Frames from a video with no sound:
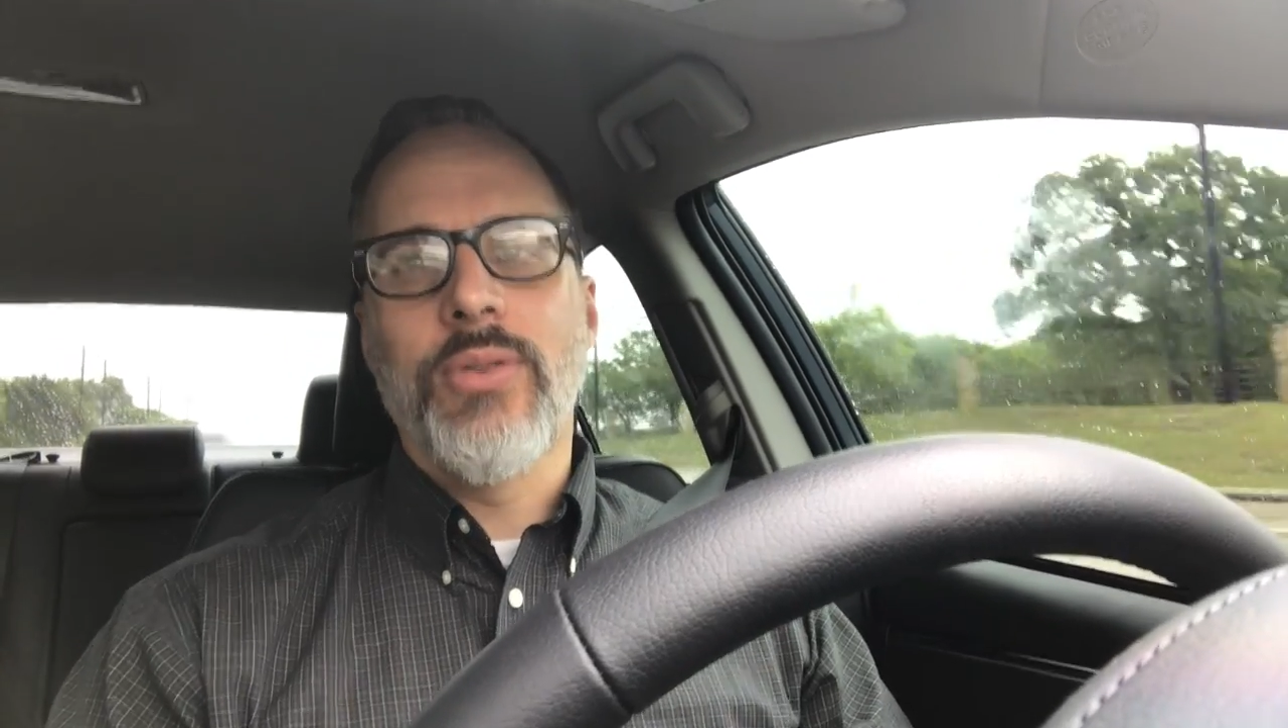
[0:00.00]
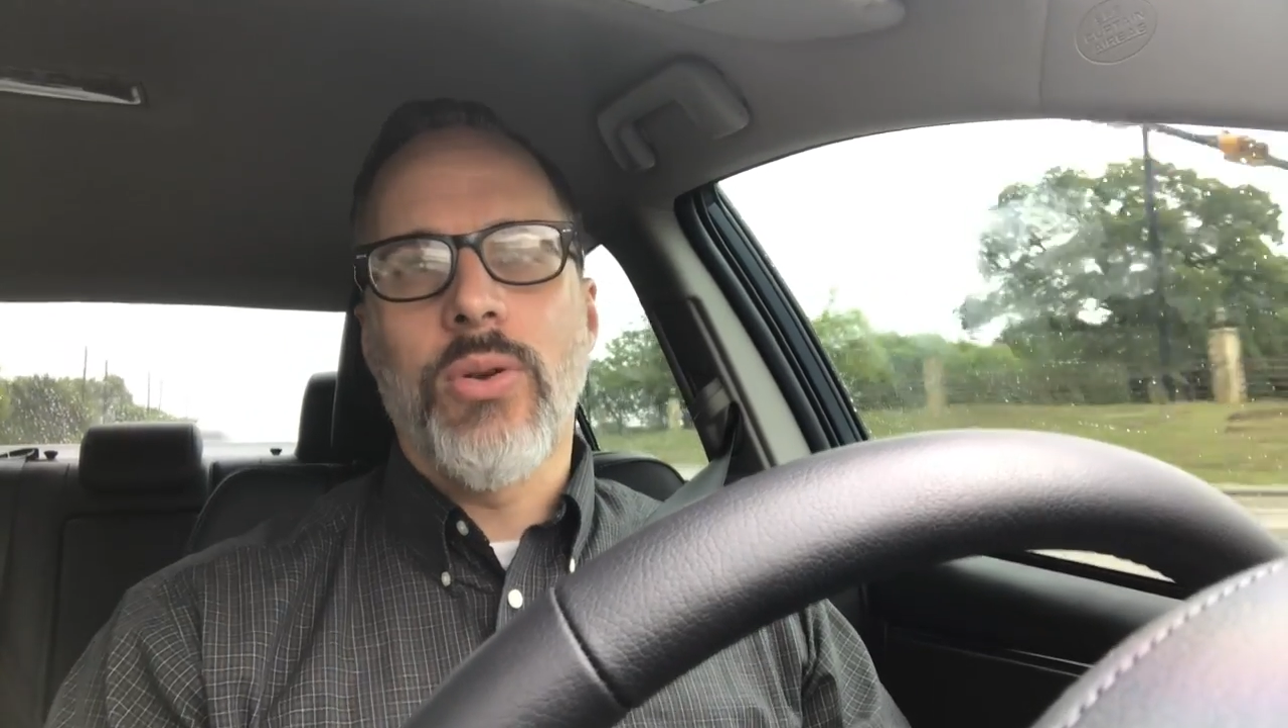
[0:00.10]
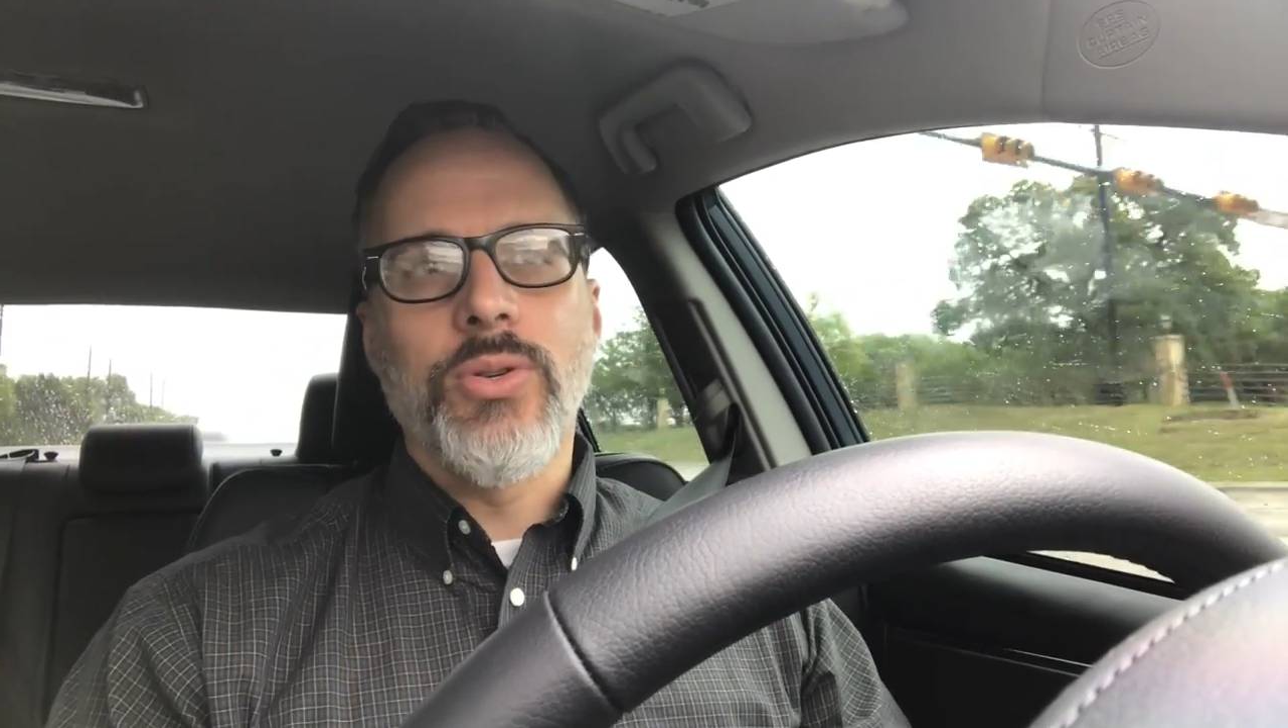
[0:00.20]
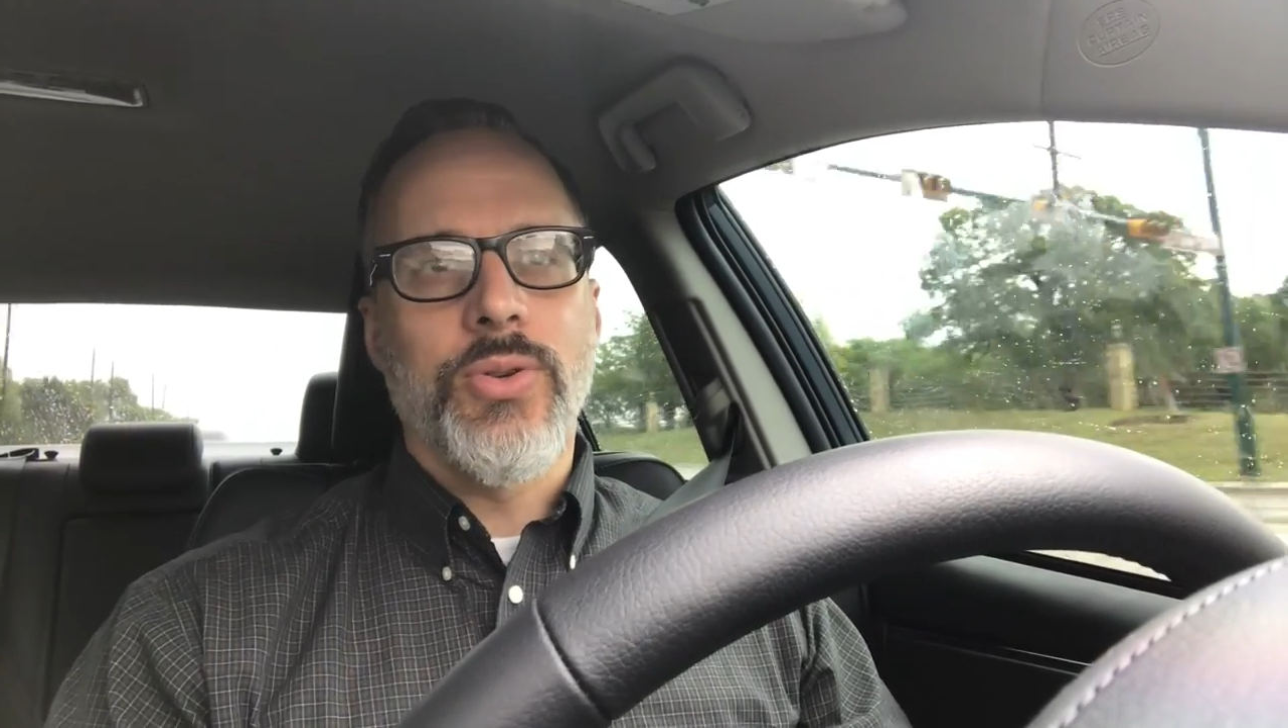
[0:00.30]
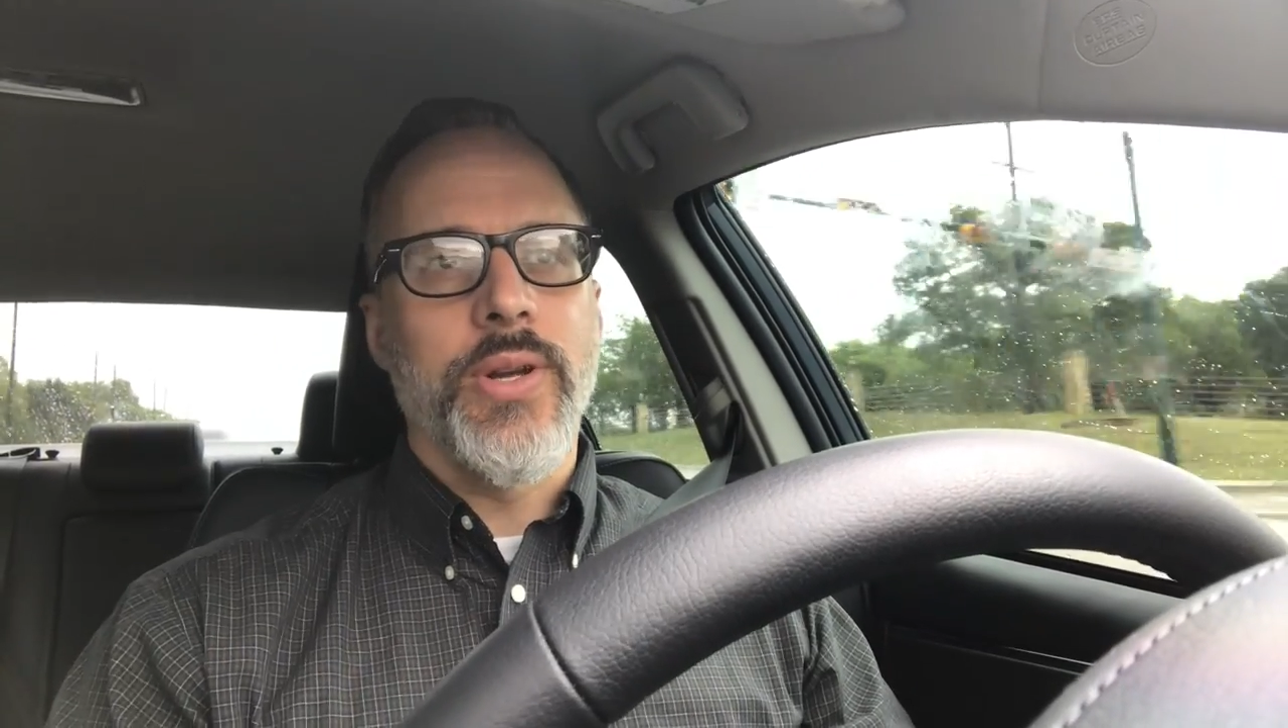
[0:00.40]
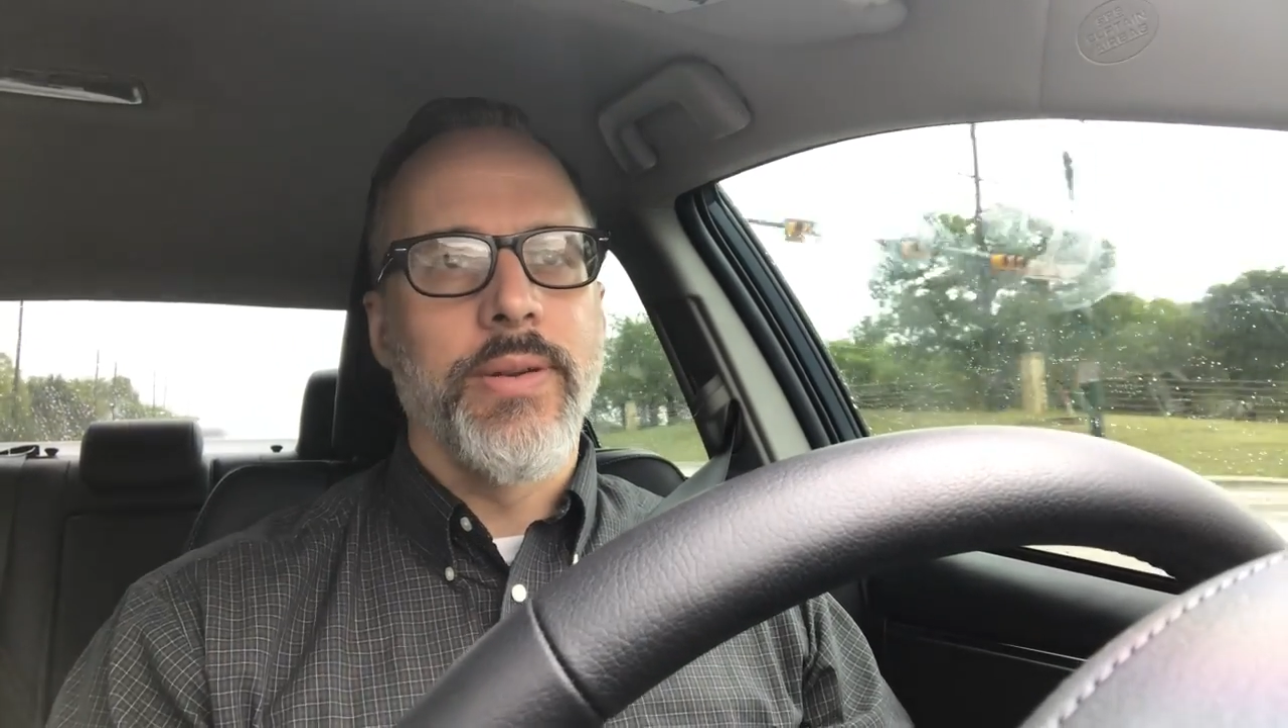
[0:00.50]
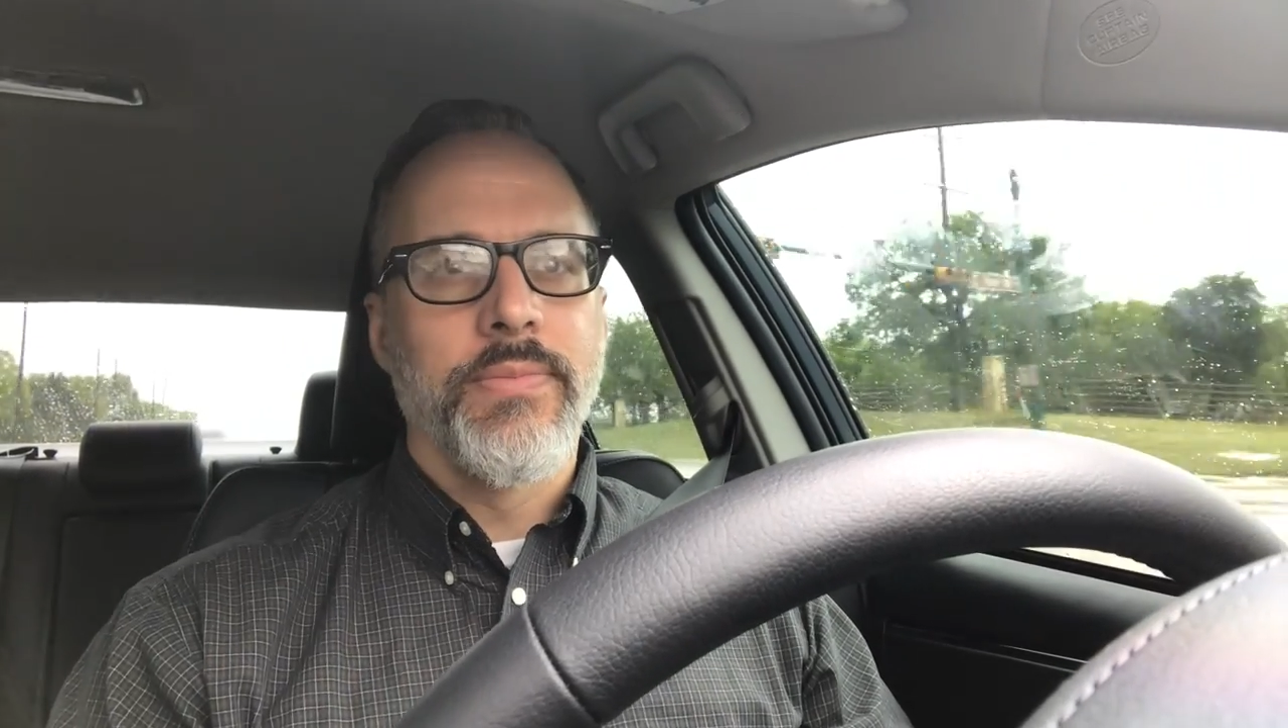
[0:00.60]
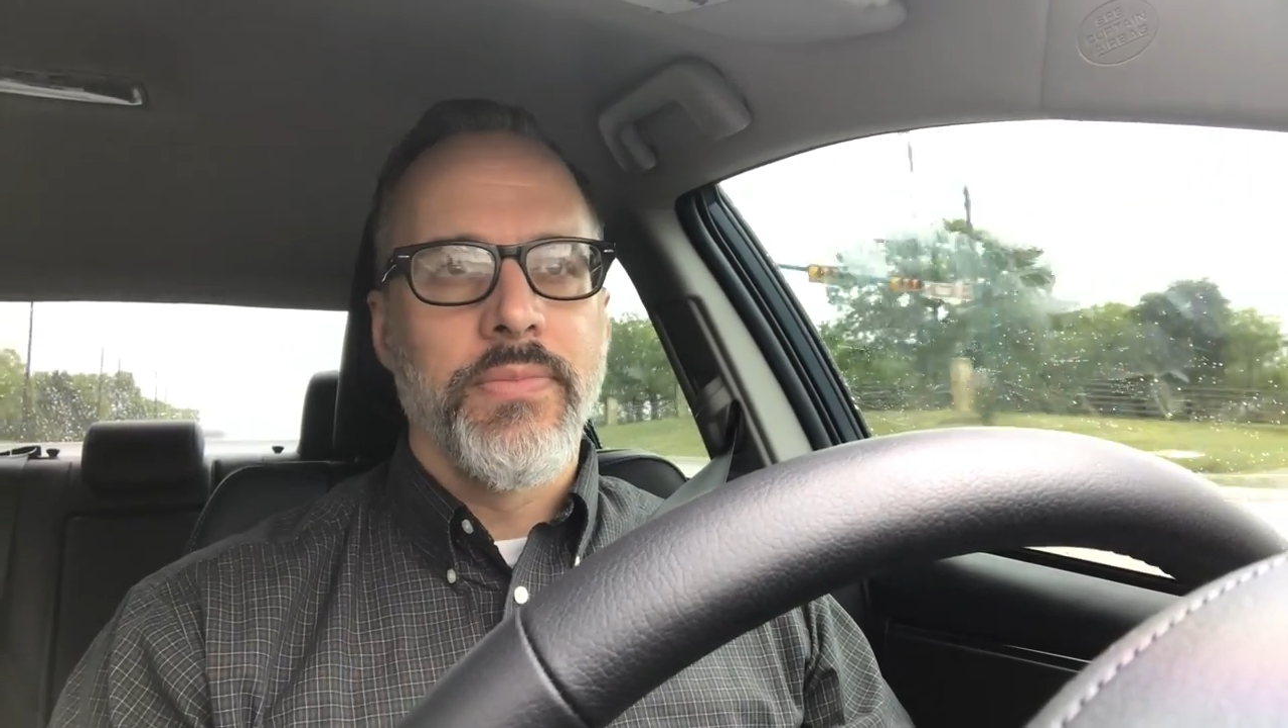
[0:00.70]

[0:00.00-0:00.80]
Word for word: adultery.